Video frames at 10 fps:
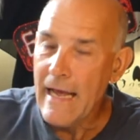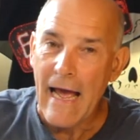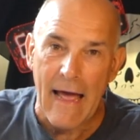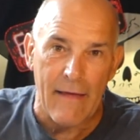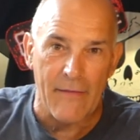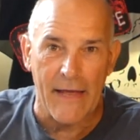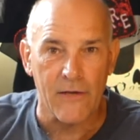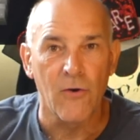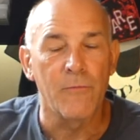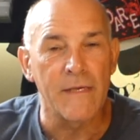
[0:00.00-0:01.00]
And that
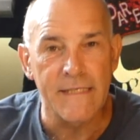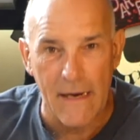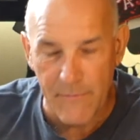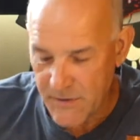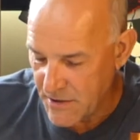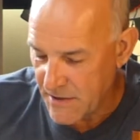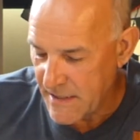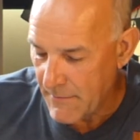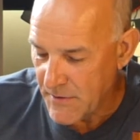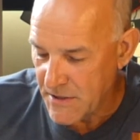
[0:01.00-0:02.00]
could be temperature.
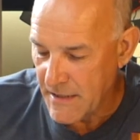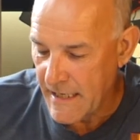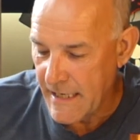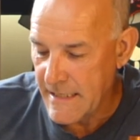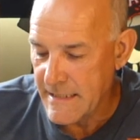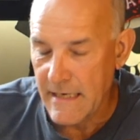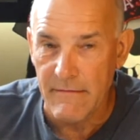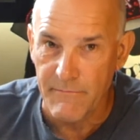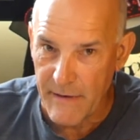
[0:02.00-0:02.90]
Temperature is a